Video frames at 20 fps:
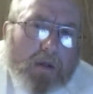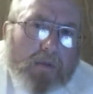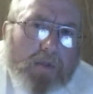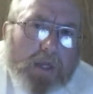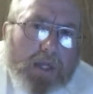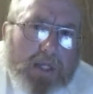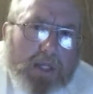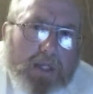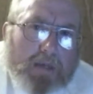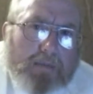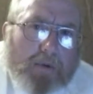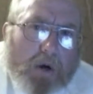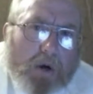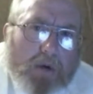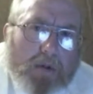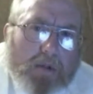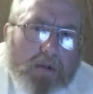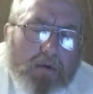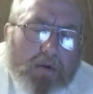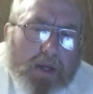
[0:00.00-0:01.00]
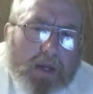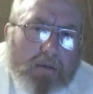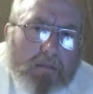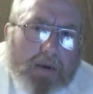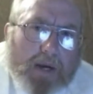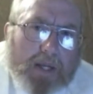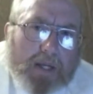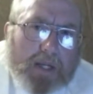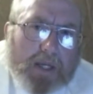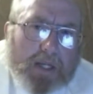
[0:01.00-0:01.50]
This is part three of
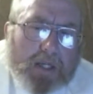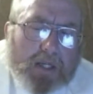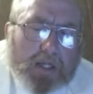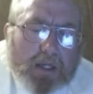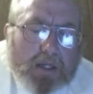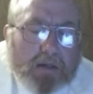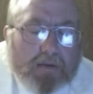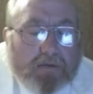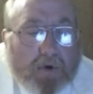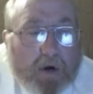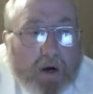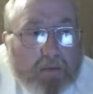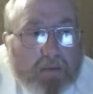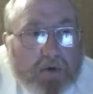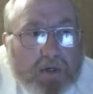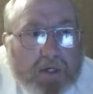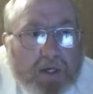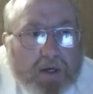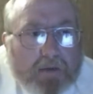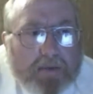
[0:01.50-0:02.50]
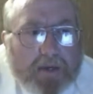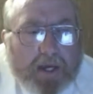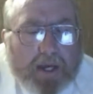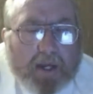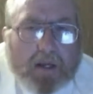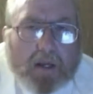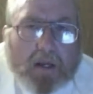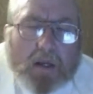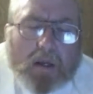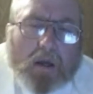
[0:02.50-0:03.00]
my teachings of Robert's
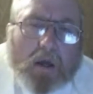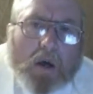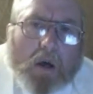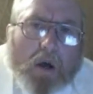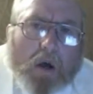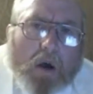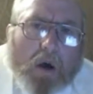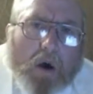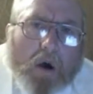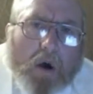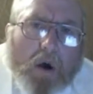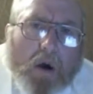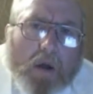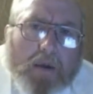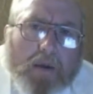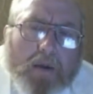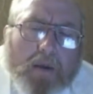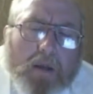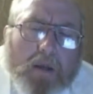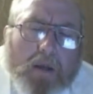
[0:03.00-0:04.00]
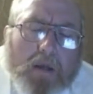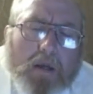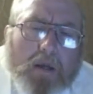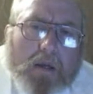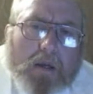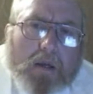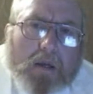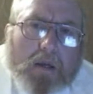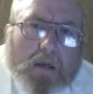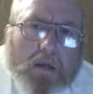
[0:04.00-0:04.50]
update on
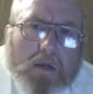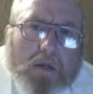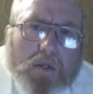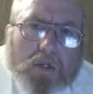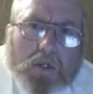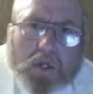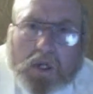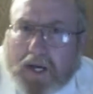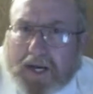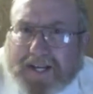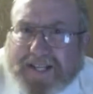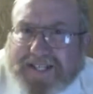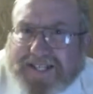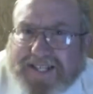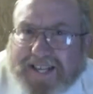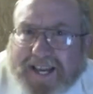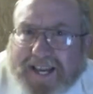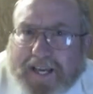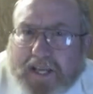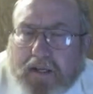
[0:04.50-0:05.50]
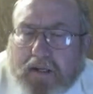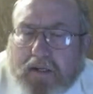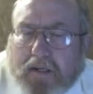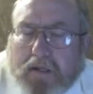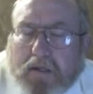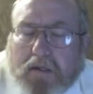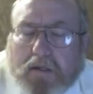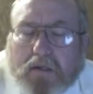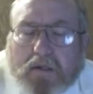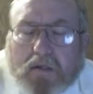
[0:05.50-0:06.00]
July second,
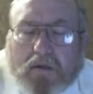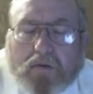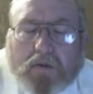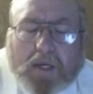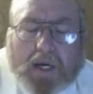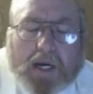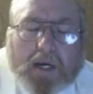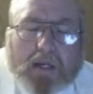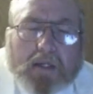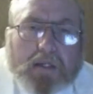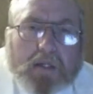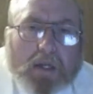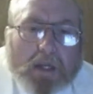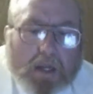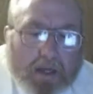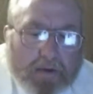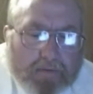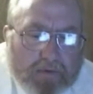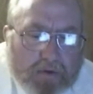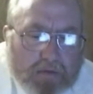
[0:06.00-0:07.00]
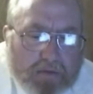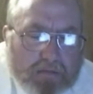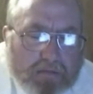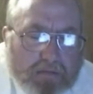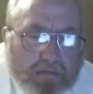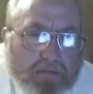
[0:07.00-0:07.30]
two thousand eleven.